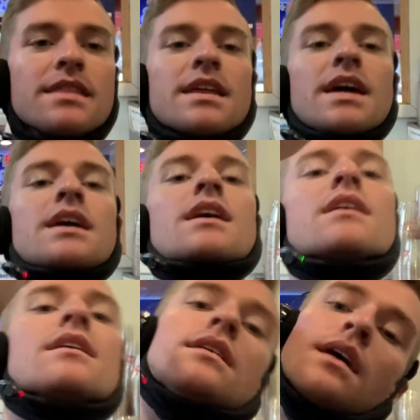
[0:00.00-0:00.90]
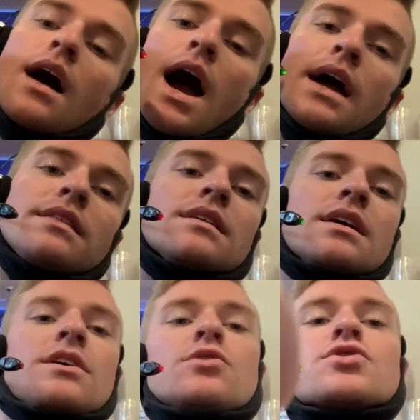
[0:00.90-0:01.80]
Hey, I
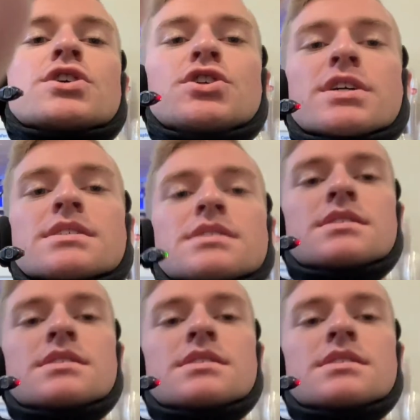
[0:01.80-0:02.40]
think you should just